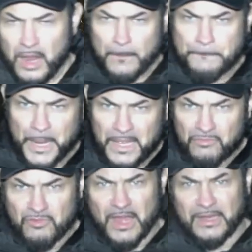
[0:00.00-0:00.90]
kind of
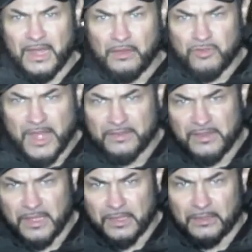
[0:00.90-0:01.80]
peak right now
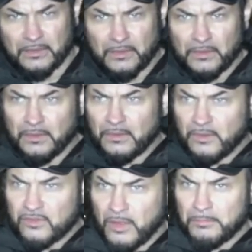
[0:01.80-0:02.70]
around here.
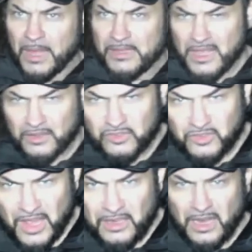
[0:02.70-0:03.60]
So I'm like, yeah,
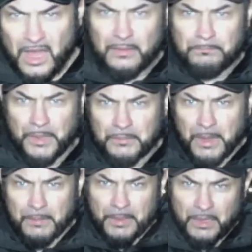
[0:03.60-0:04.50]
say nothing, big
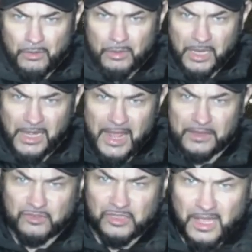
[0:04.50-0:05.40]
man, but I've got to
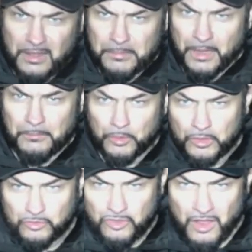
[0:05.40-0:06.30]
collect, you get me? I'm
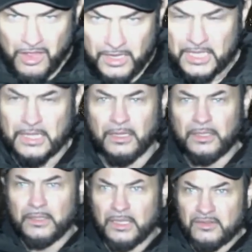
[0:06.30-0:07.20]
on the journey.
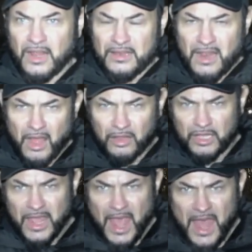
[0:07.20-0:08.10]
He He's like, nah,
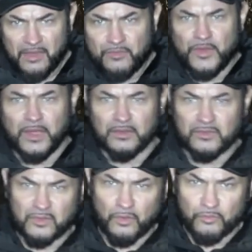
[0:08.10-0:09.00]
get out of here.
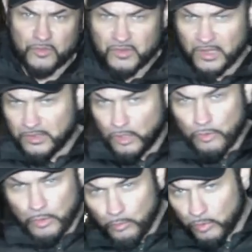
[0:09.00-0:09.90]
So obviously, I don't
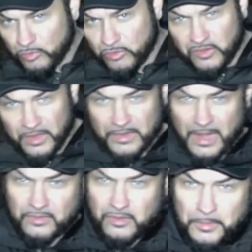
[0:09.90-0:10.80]
know who it was who said
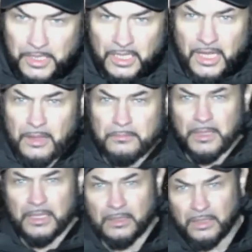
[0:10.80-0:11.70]
that to me, get
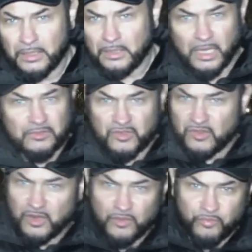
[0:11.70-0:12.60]
me. I
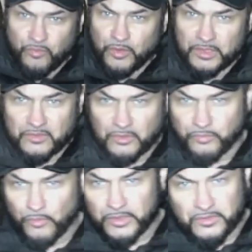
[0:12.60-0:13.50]
just heard a
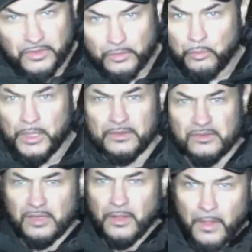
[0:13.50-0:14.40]
voice in the
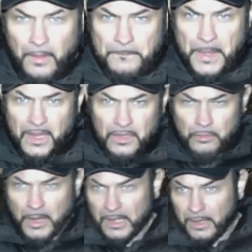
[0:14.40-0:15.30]
wind. But
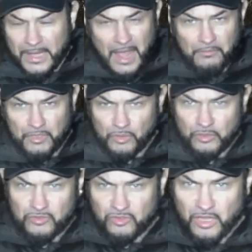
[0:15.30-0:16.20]
anyway, I carried on the